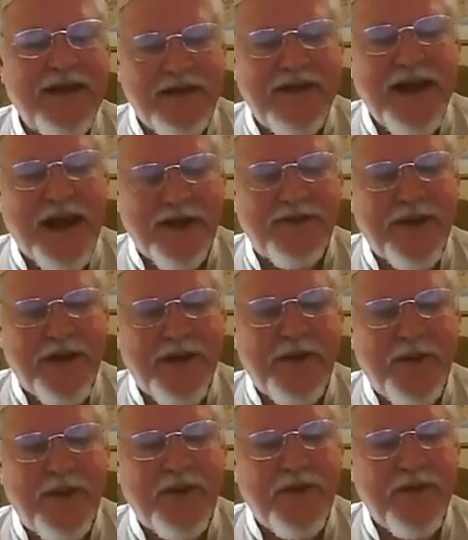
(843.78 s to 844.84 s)
is not
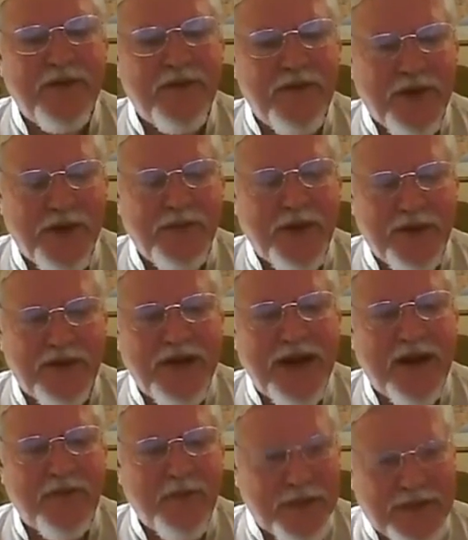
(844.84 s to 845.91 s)
available very much
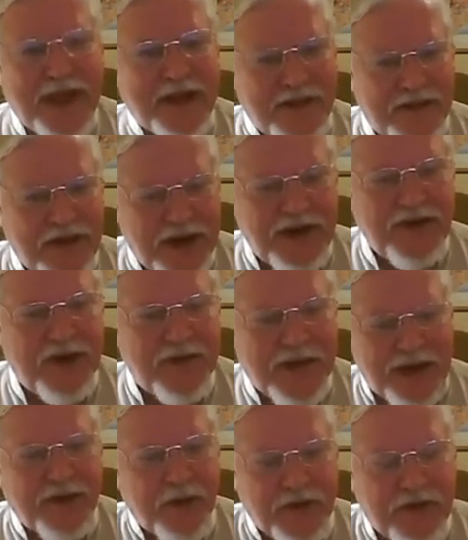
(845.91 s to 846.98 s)
now. But that is changing.
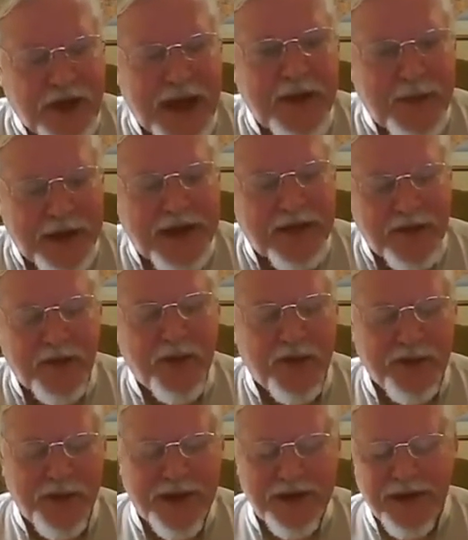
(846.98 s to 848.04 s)
That's what's happening in the
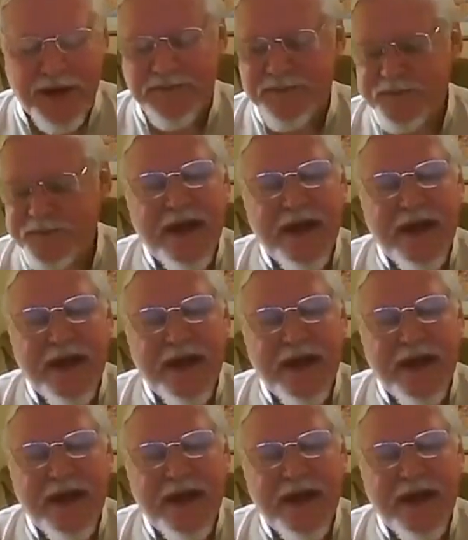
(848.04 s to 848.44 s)
world right now.